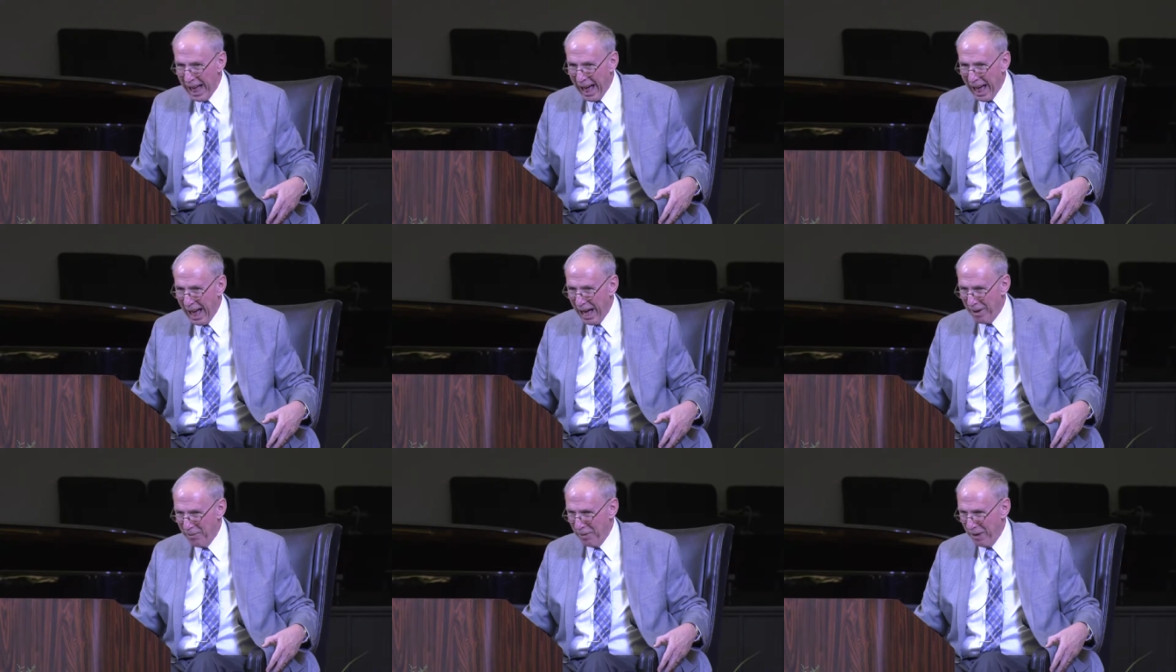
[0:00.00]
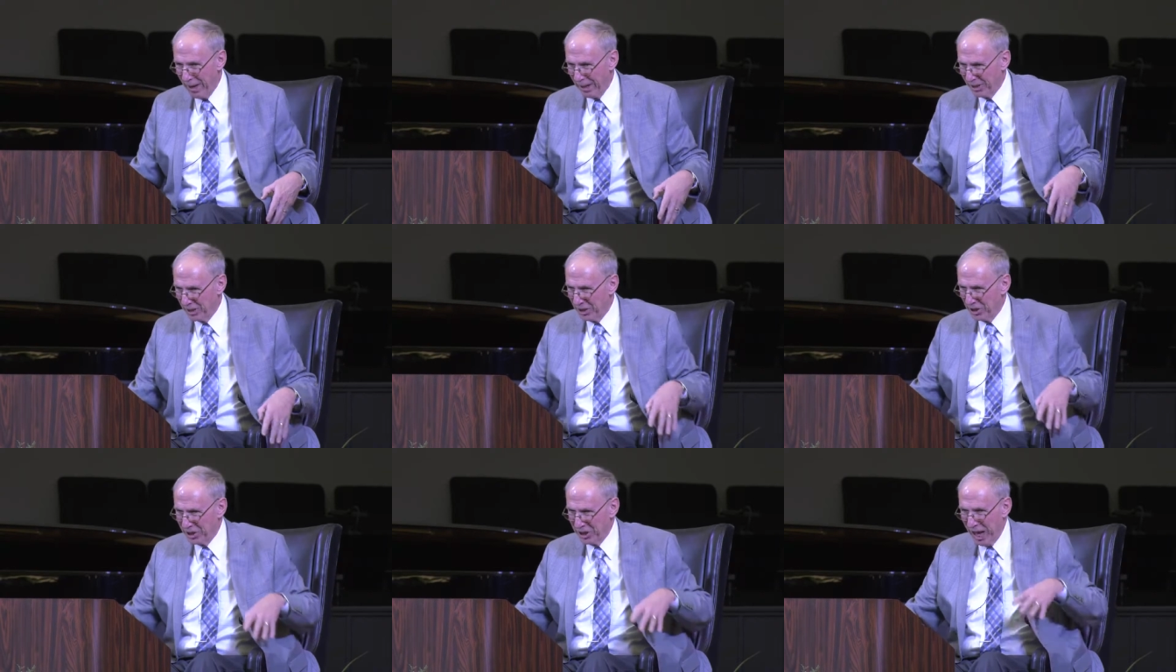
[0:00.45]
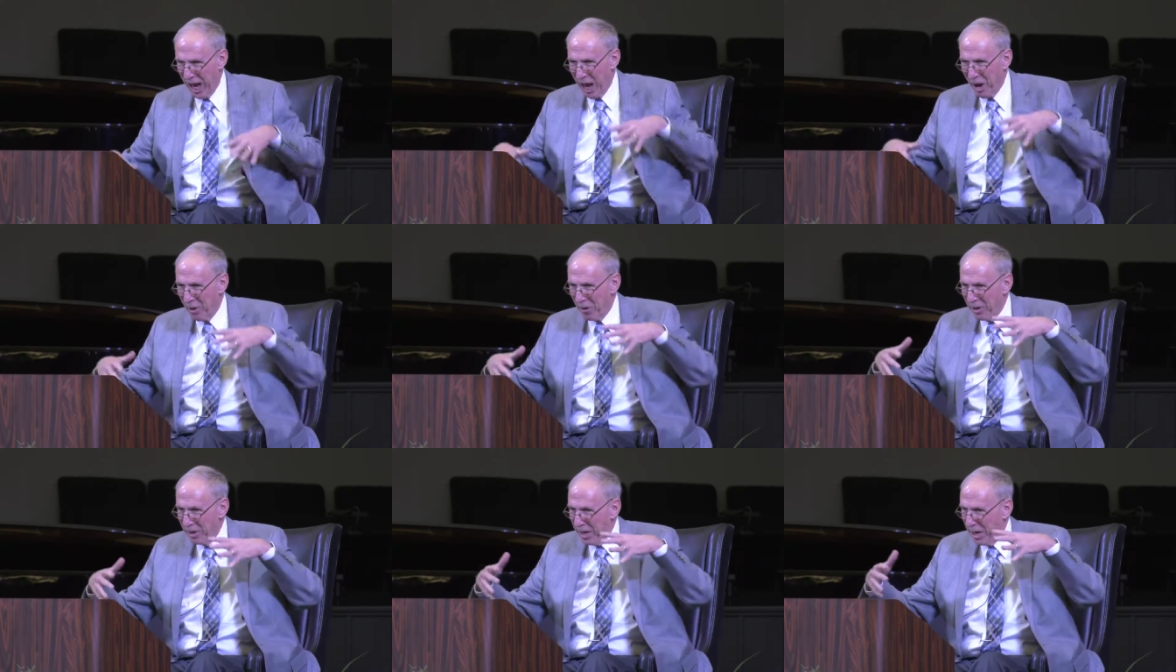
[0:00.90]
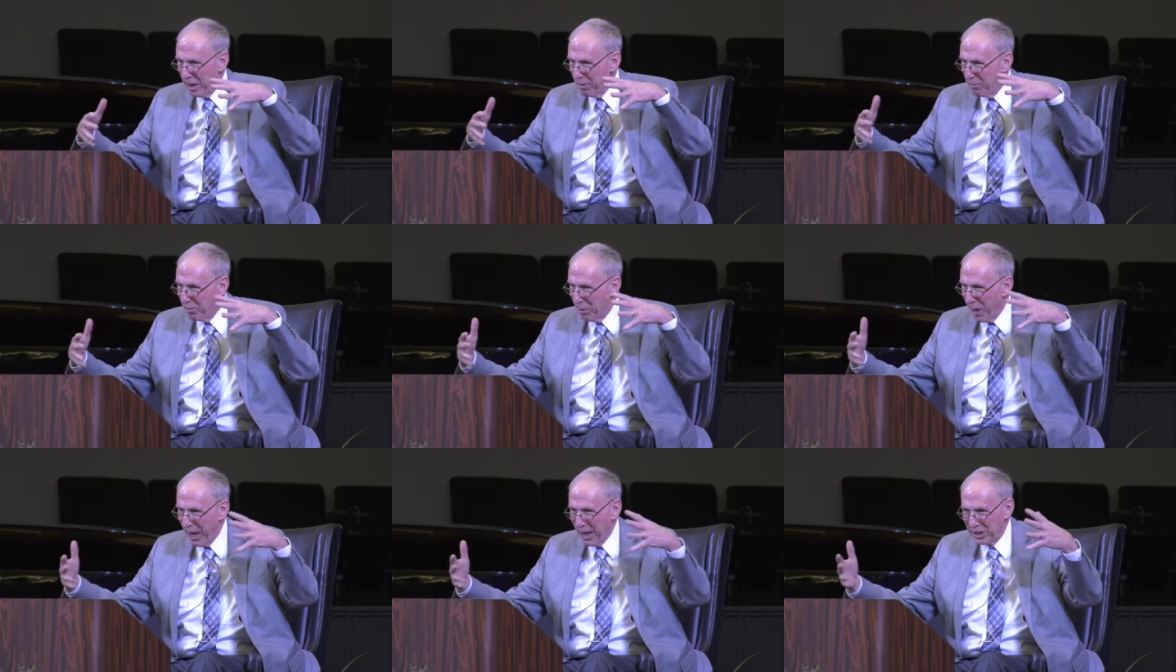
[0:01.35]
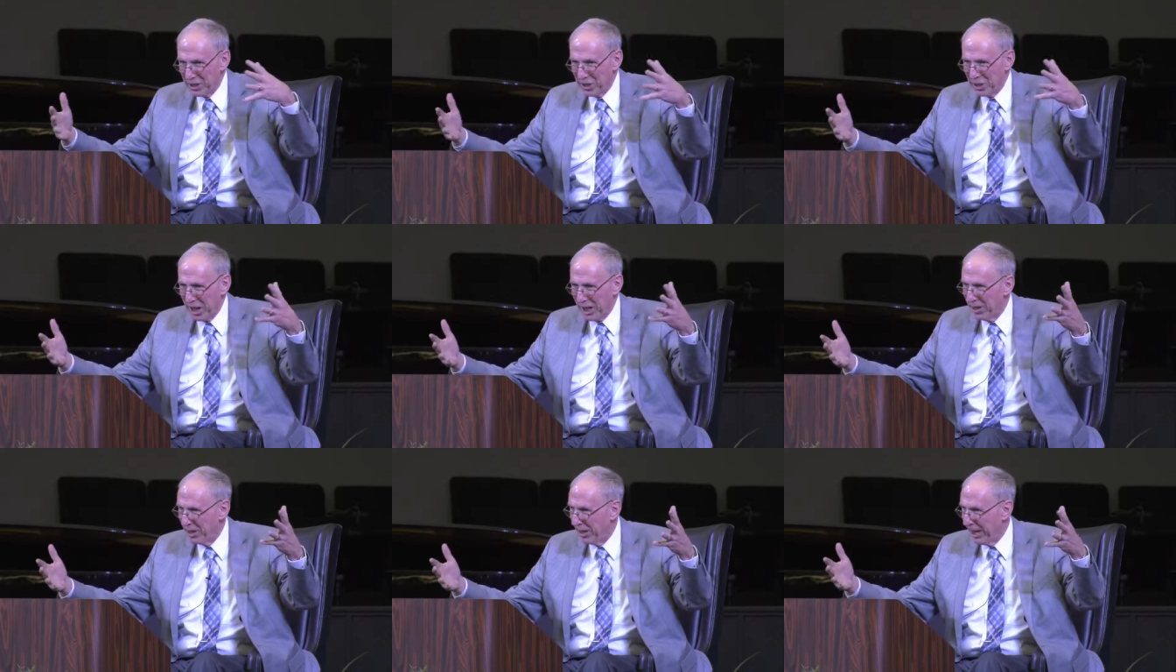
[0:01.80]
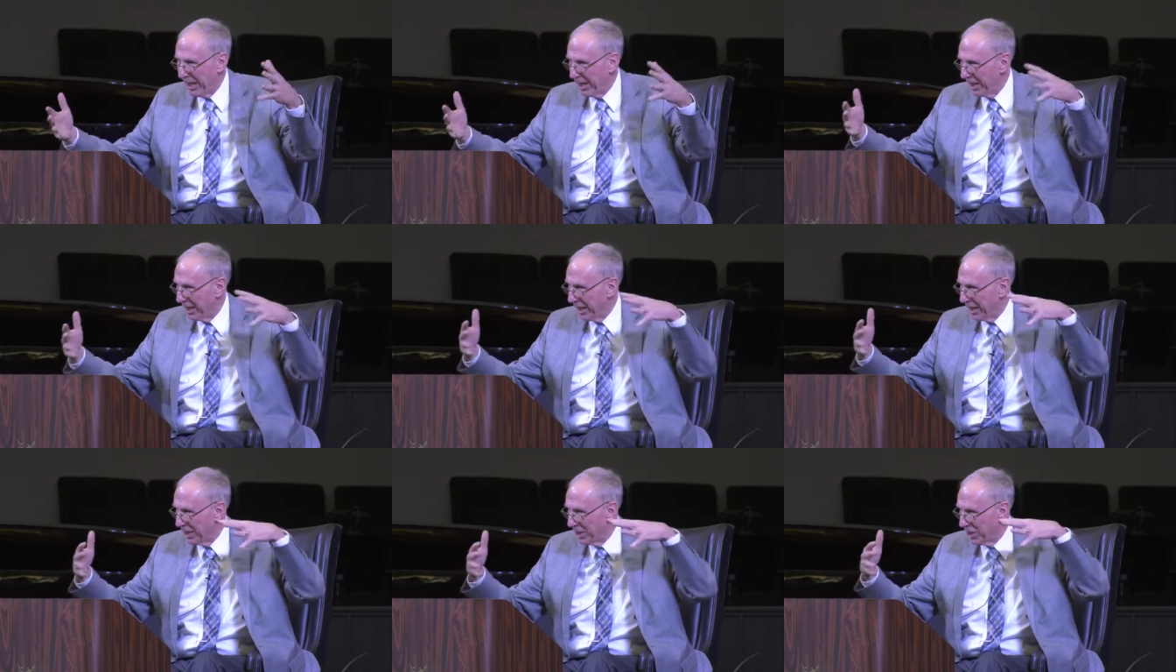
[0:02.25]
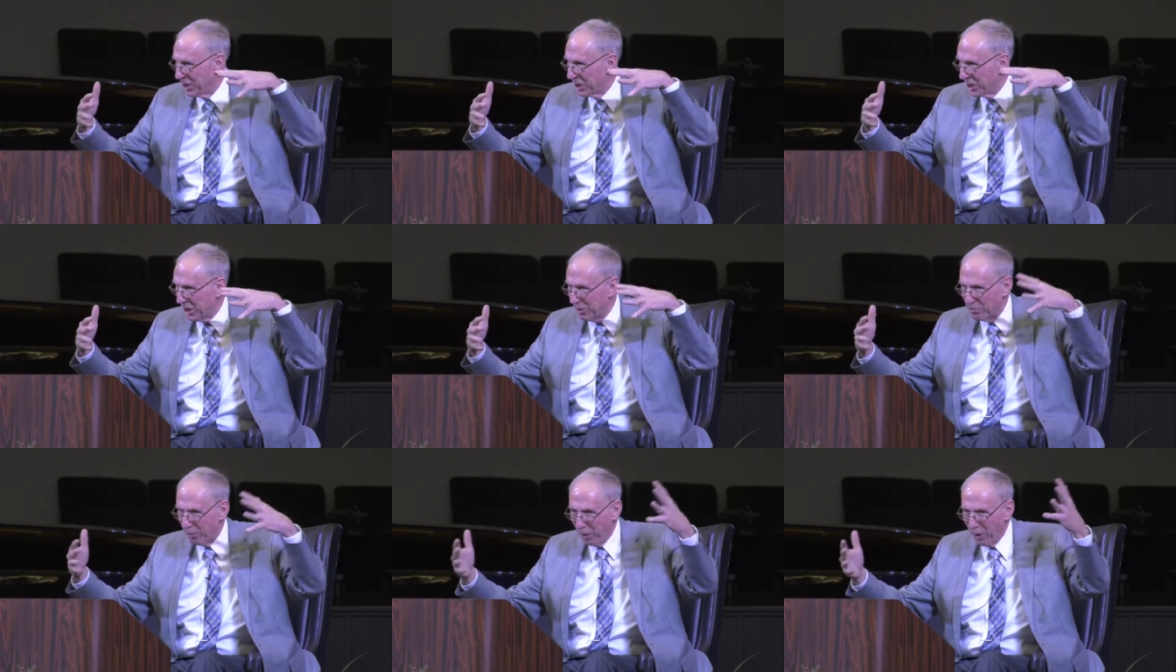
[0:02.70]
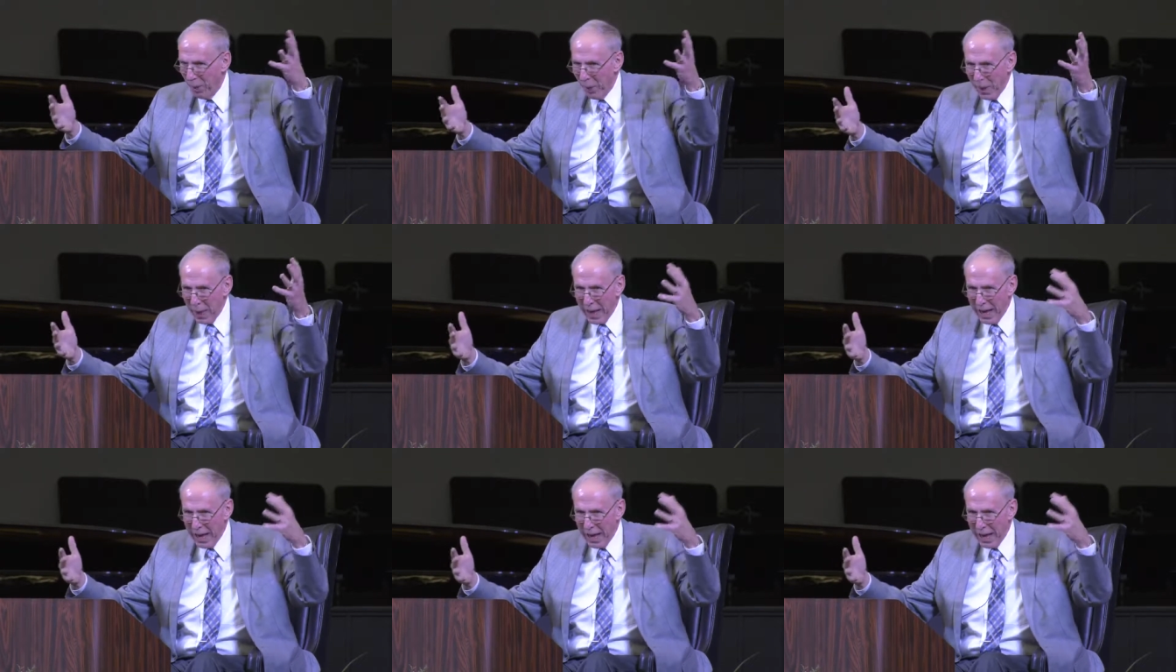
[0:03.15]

I'm a sounding brass and tinkling cymbal.